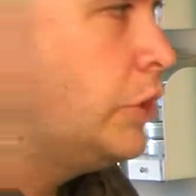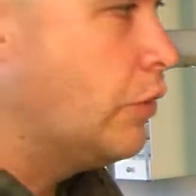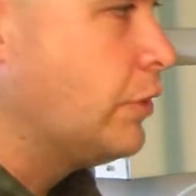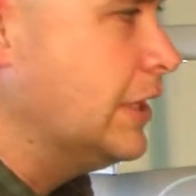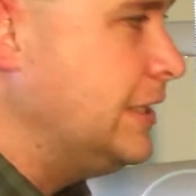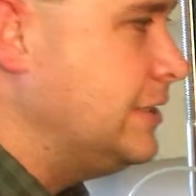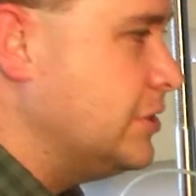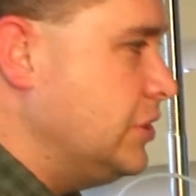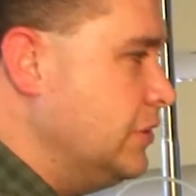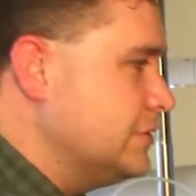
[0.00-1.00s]
we don't really need
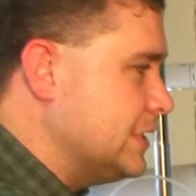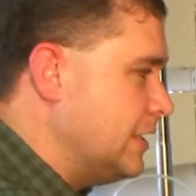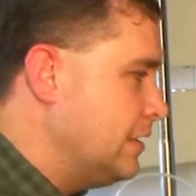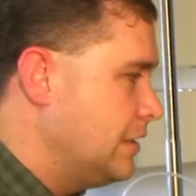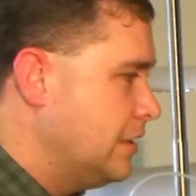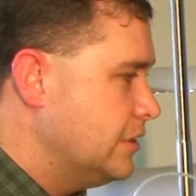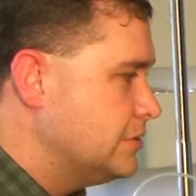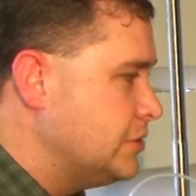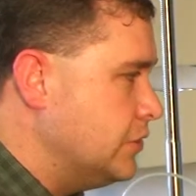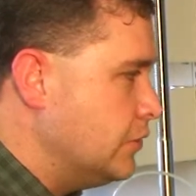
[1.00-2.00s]
to use it
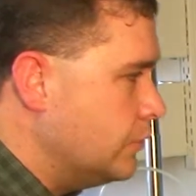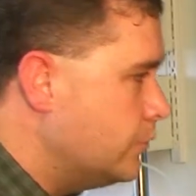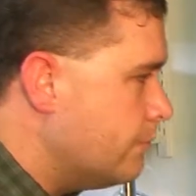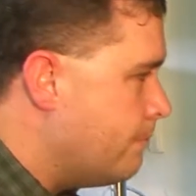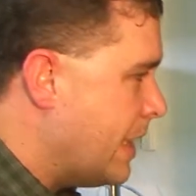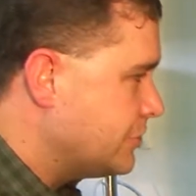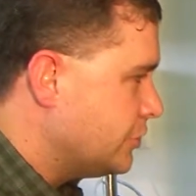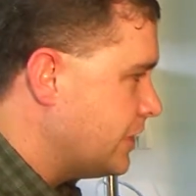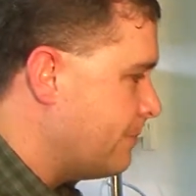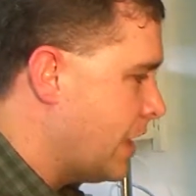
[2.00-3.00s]
to
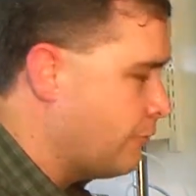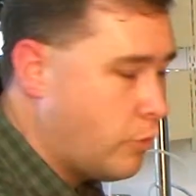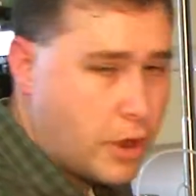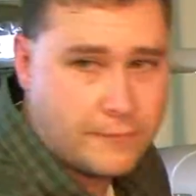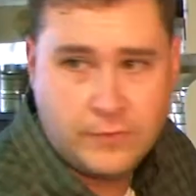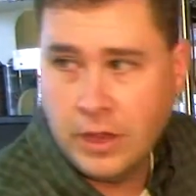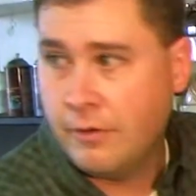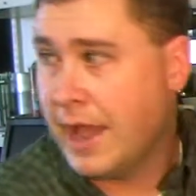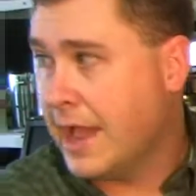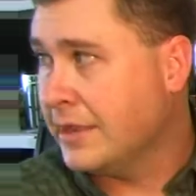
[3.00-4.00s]
measure the amount of water
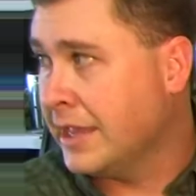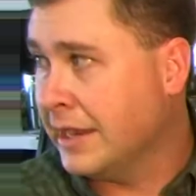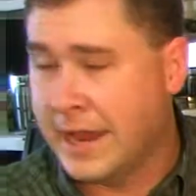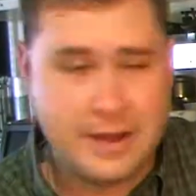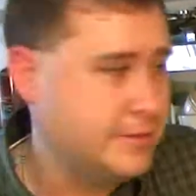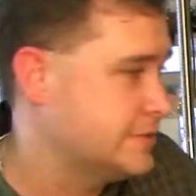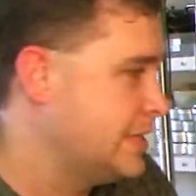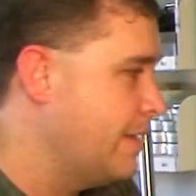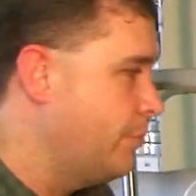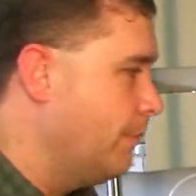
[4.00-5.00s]
flow in and out of the
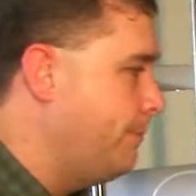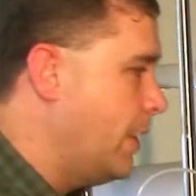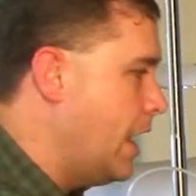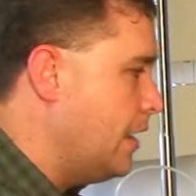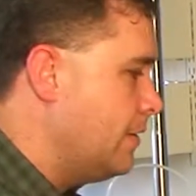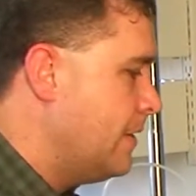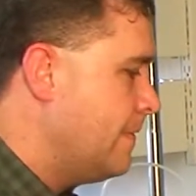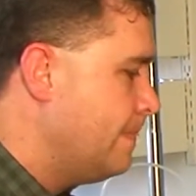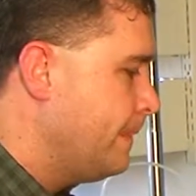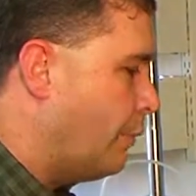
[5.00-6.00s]
sample. But
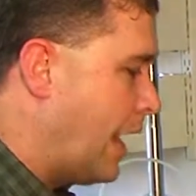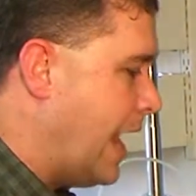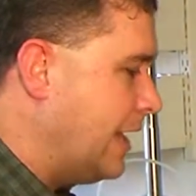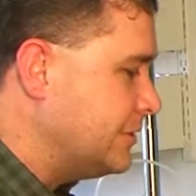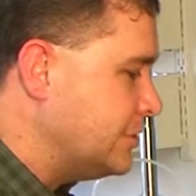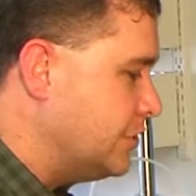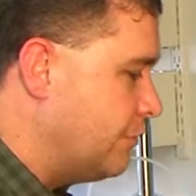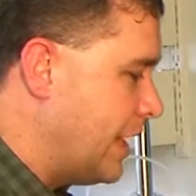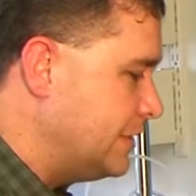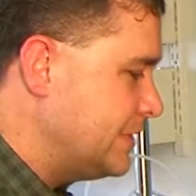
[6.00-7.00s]
what I like to do
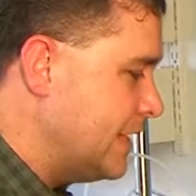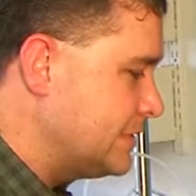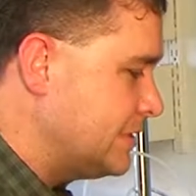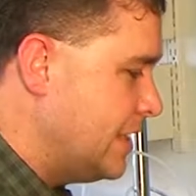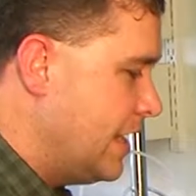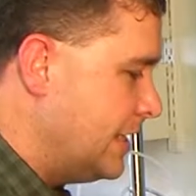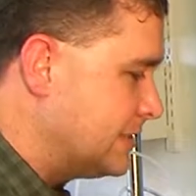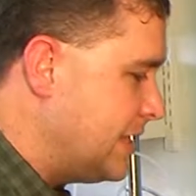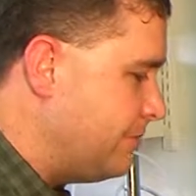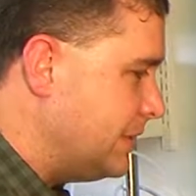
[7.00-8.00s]
when I test
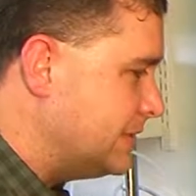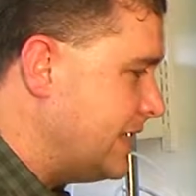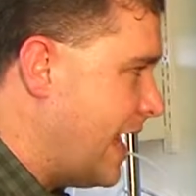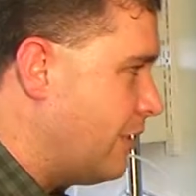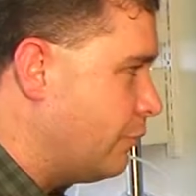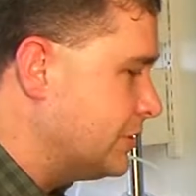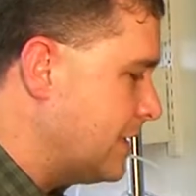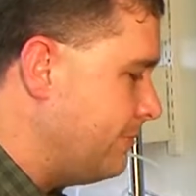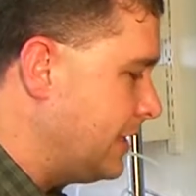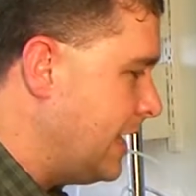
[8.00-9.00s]
is keep these down once
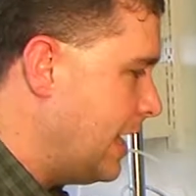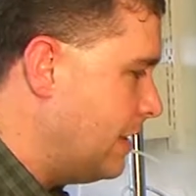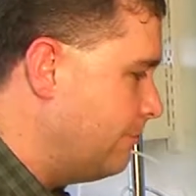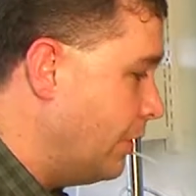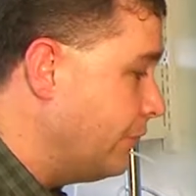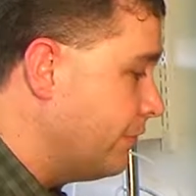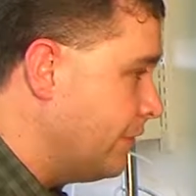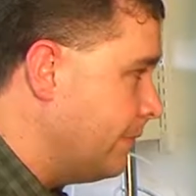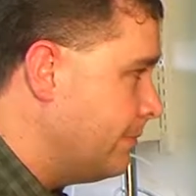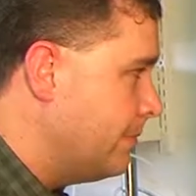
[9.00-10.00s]
I begin, both of
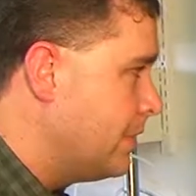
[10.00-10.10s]
them,